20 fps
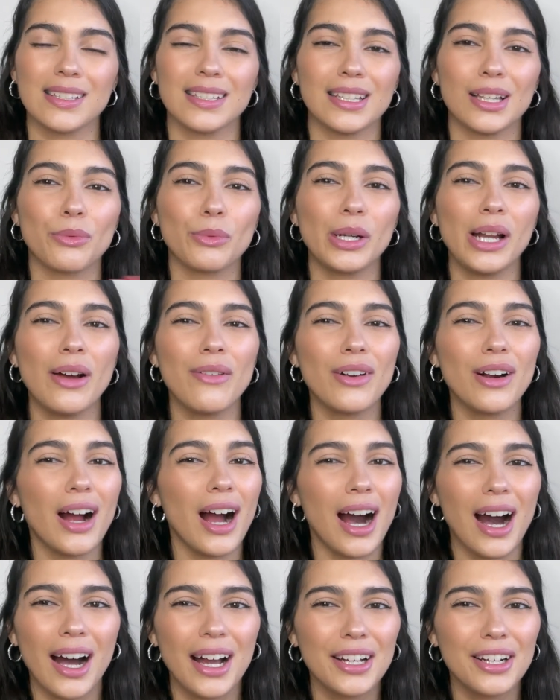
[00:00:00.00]
And then whenever
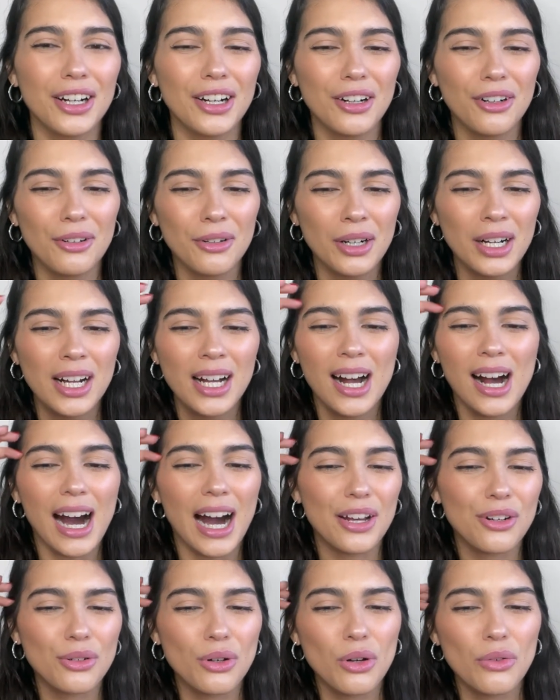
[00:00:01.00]
I go,
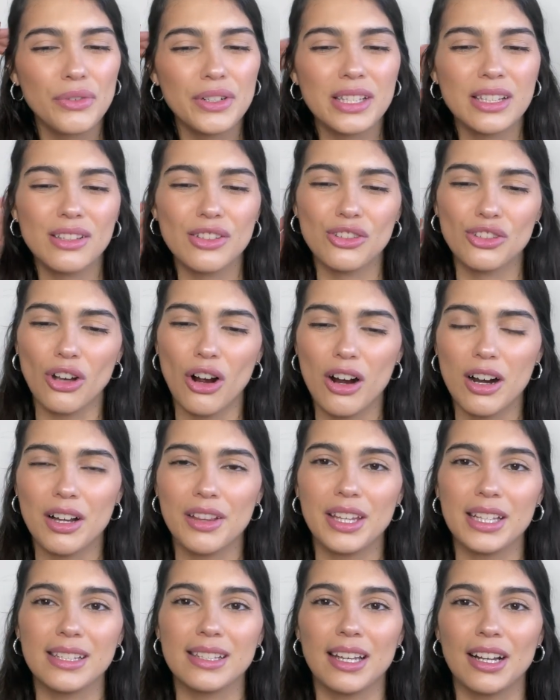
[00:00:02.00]
I don't know if it's the Zara
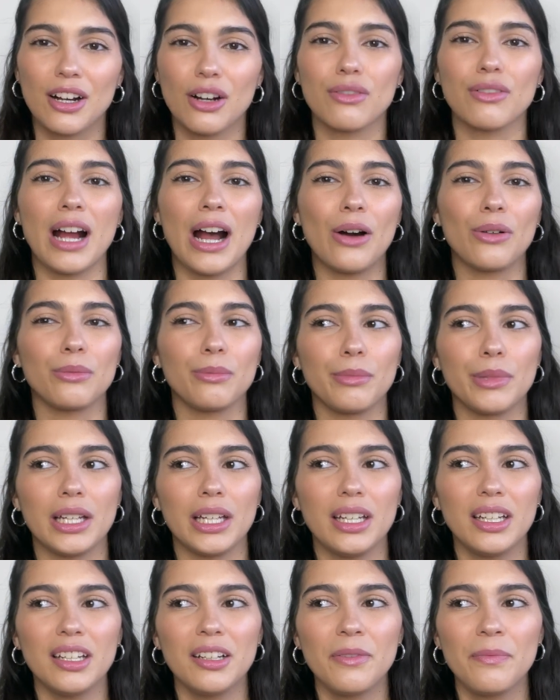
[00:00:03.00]
that's like around
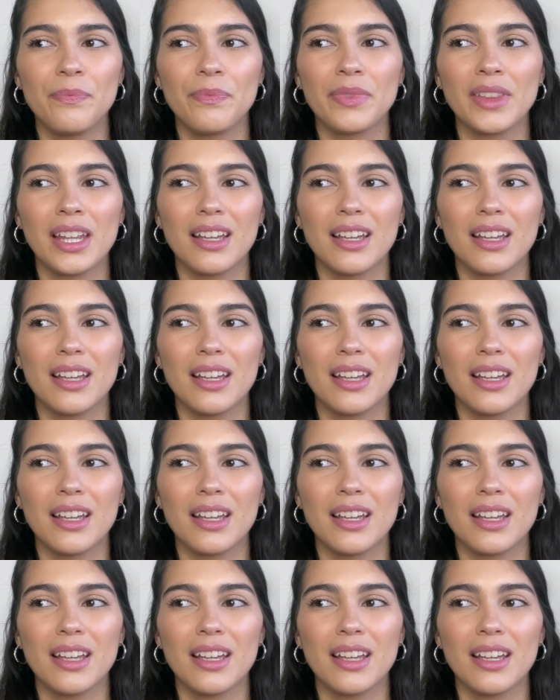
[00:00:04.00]
me.